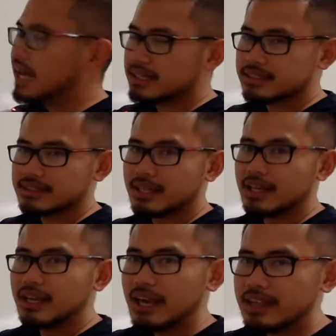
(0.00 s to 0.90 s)
x.
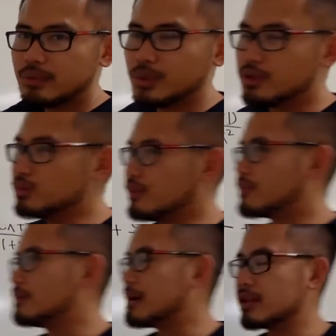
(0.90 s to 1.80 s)
And then we
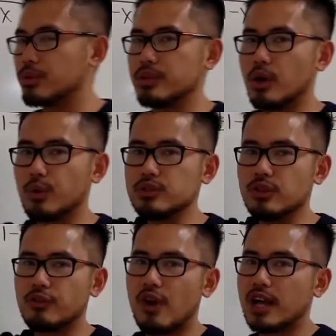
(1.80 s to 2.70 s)
refer back to the original
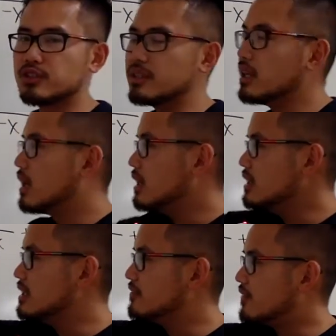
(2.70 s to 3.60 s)
fraction,
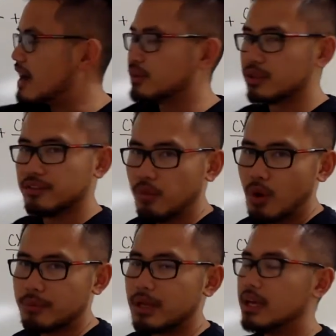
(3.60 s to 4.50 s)
the factor form,
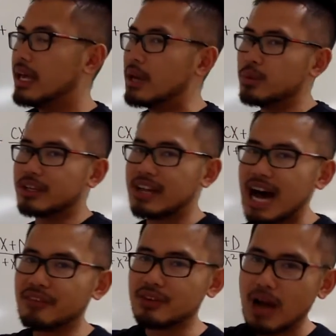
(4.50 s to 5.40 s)
and we
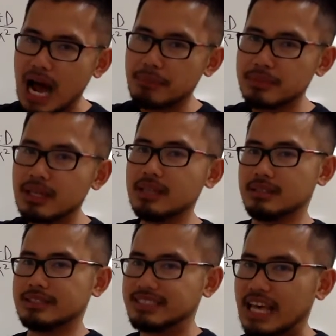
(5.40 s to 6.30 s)
cover up
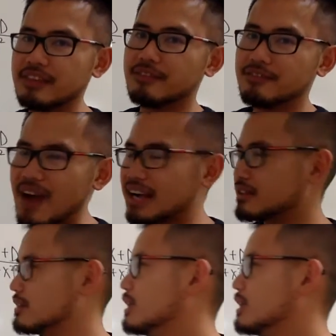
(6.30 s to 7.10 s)
the same factor,